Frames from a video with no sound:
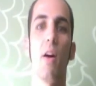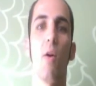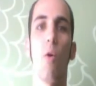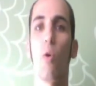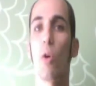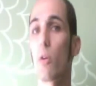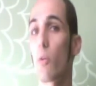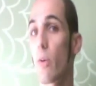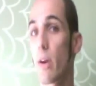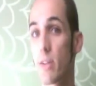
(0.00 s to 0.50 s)

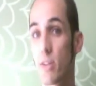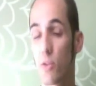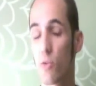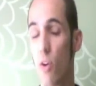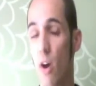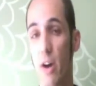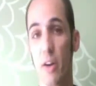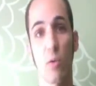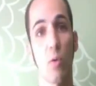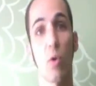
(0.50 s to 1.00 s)
or a
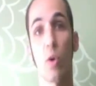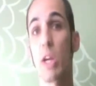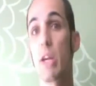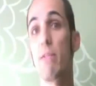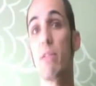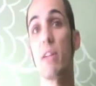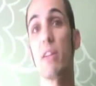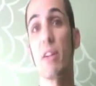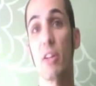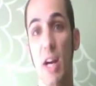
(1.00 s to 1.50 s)
restaurant, or
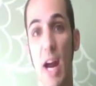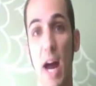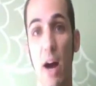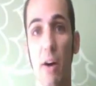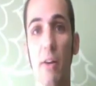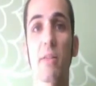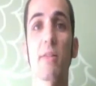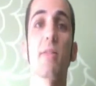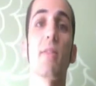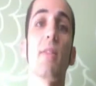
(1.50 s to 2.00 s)
even to their
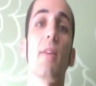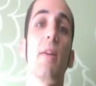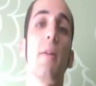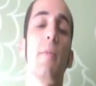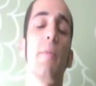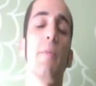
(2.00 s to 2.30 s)
house.